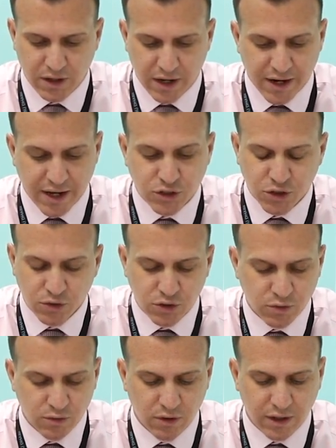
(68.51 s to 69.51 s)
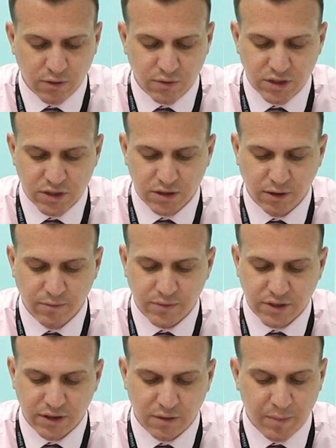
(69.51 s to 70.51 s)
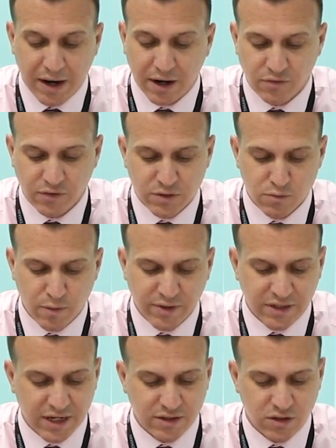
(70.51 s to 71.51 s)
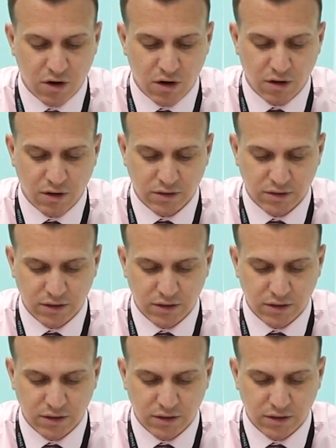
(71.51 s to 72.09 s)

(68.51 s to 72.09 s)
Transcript: and as usual he was slumped in the back of his mum and dad's car.